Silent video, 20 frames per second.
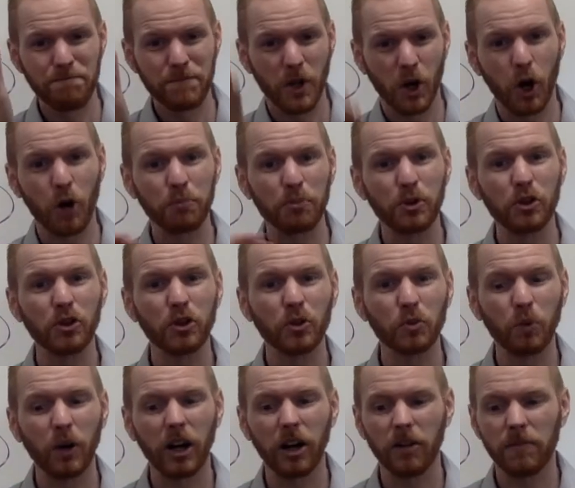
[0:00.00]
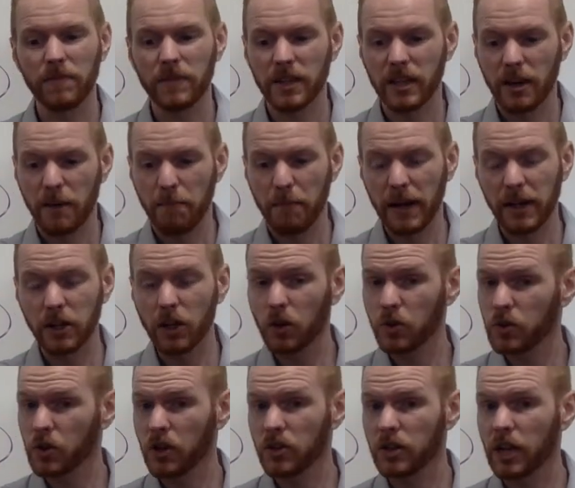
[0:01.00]
Hope you're doing well. My
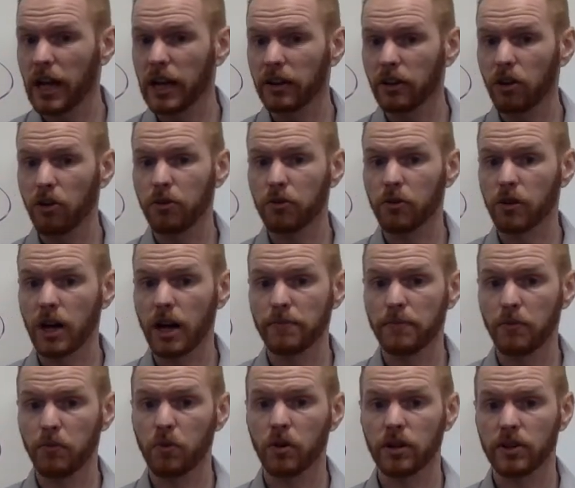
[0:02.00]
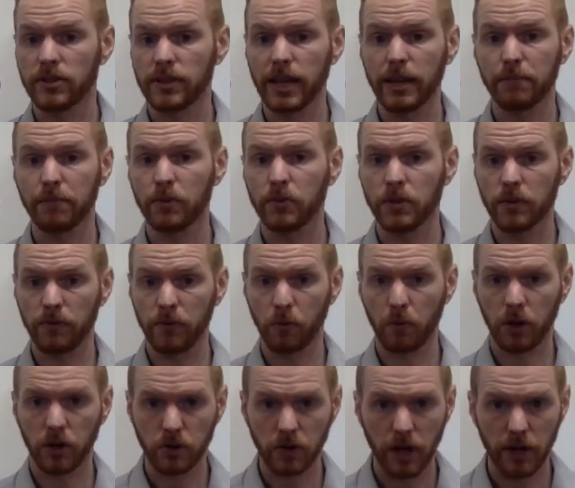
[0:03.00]
notes online go through a couple more examples if you
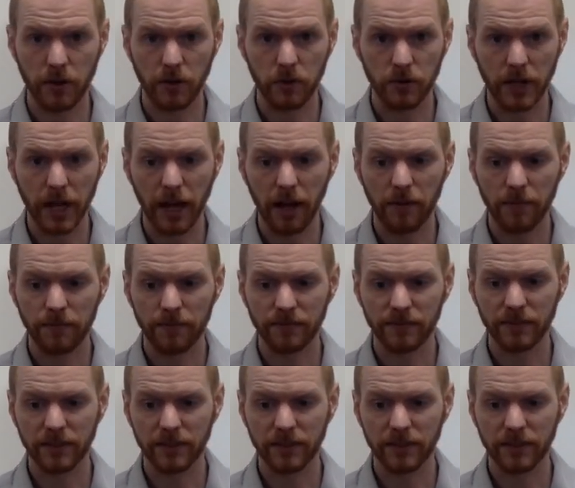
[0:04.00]
want to try those out.